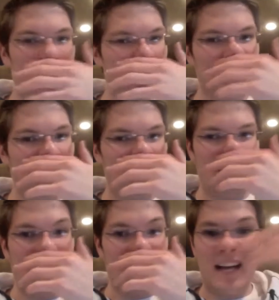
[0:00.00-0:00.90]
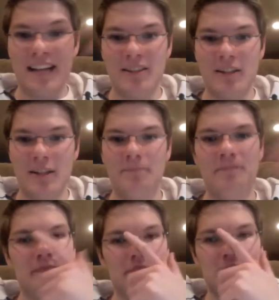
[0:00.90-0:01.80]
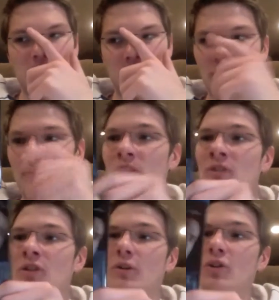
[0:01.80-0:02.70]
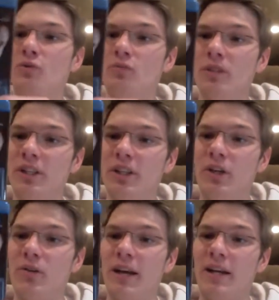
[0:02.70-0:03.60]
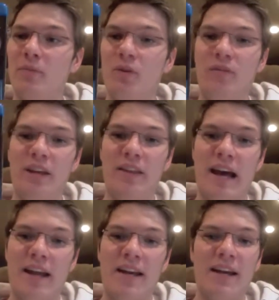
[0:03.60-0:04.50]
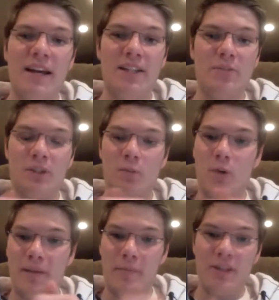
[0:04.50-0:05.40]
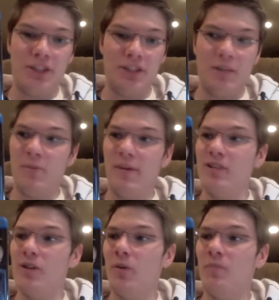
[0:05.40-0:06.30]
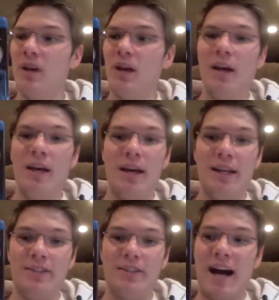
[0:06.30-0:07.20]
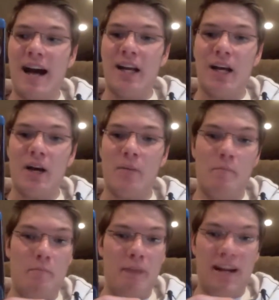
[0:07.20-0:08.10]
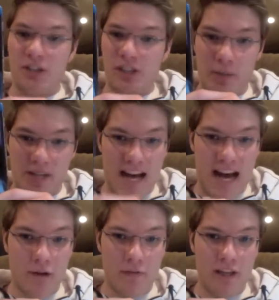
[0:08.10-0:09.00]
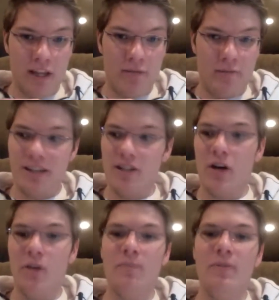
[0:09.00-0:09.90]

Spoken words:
Nikola Tesla. So it's a really great movie in that it's much more ambitious than Memento. It's got better cinematography than Memento.